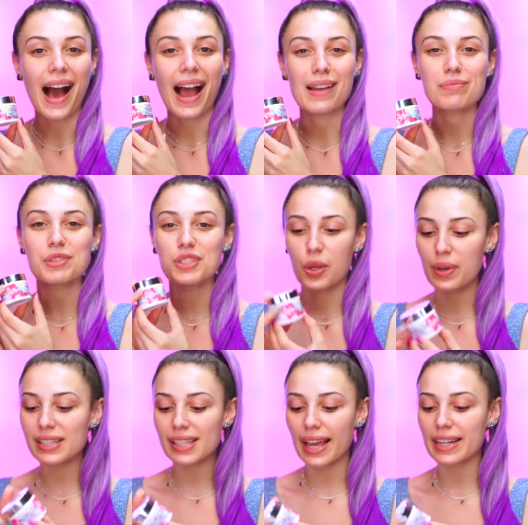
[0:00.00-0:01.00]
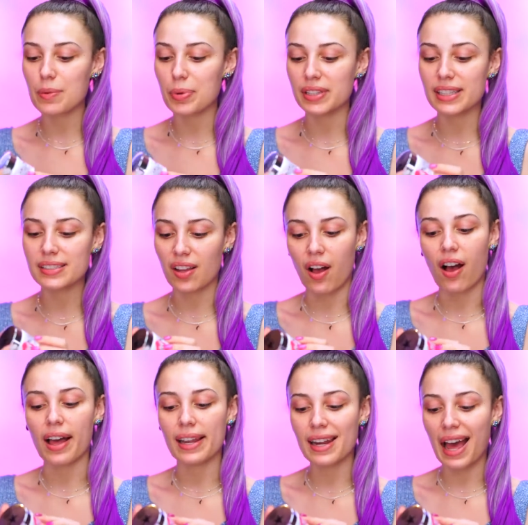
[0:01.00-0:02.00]
I'm so excited to put this
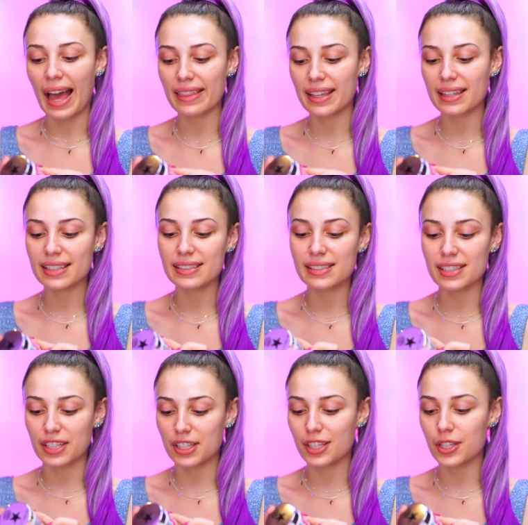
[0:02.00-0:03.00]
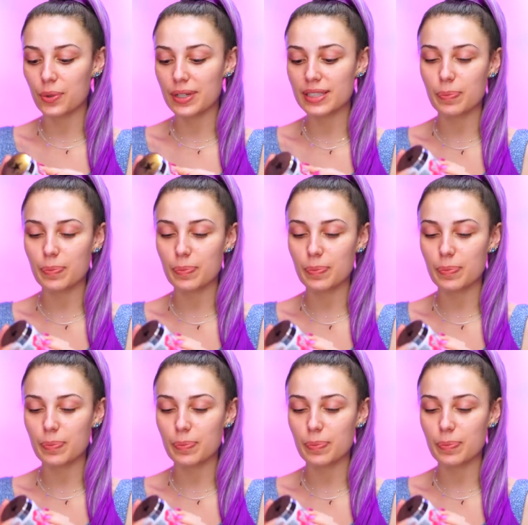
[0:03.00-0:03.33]
on. I think this is the cutest